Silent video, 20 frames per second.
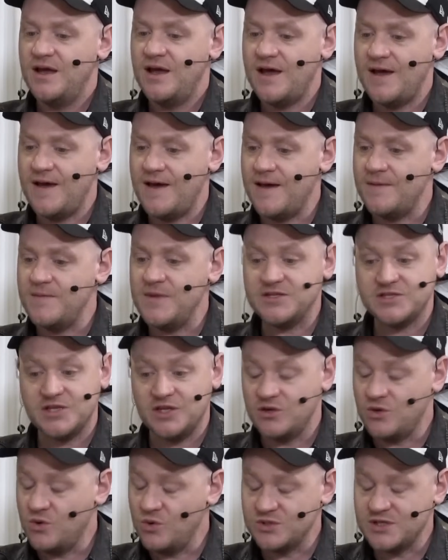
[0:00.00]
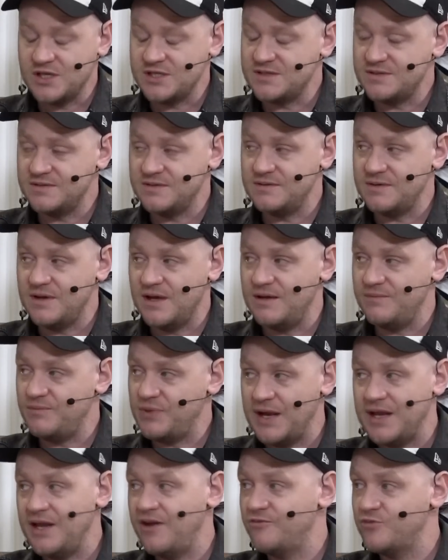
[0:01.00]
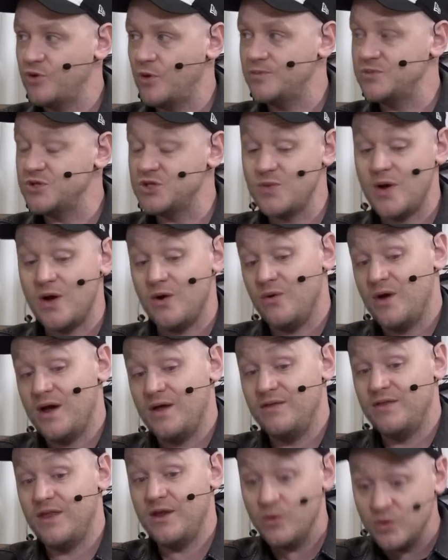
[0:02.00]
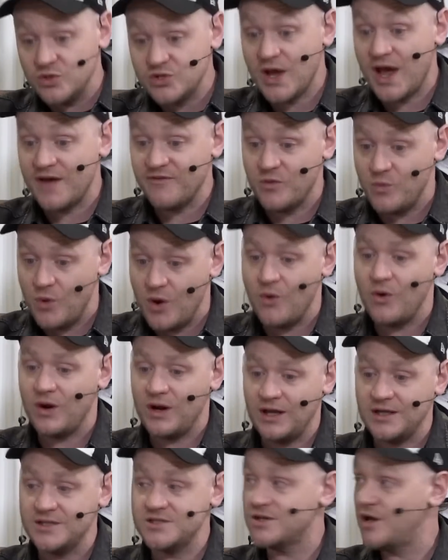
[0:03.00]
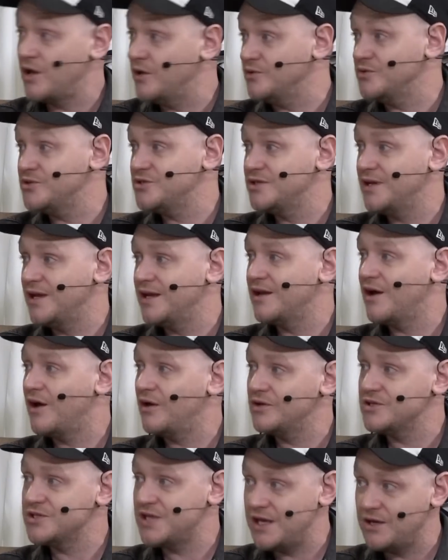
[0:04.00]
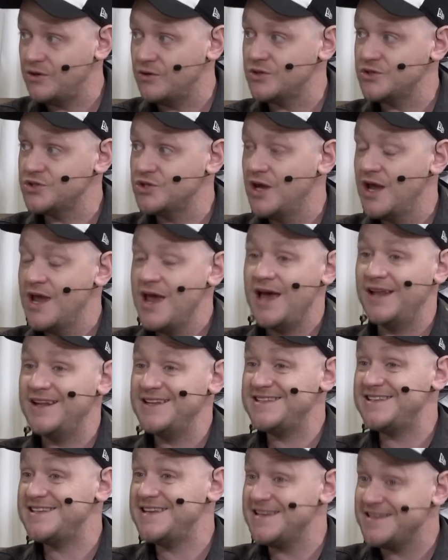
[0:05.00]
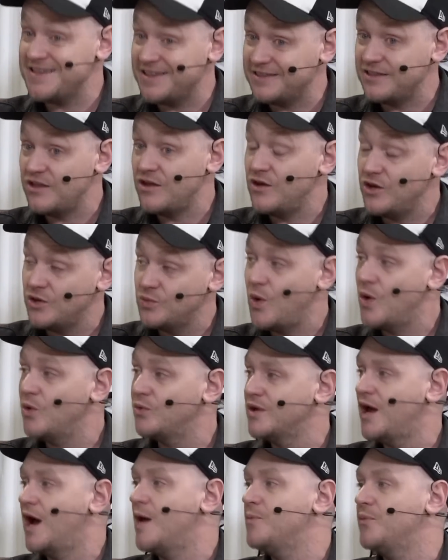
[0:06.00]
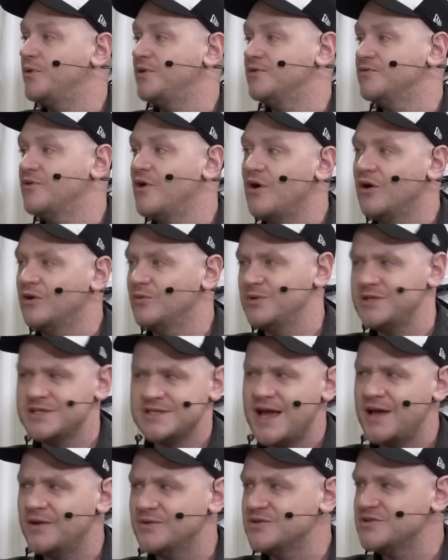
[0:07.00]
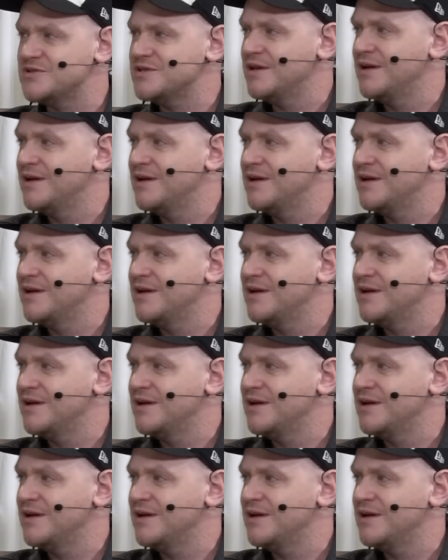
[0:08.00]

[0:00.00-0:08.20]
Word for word: um, is going to cause us uh, plenty of problems as well. They also have a world class coach in Carlos Queiroz, and this is his third World Cup with Iran, which sounds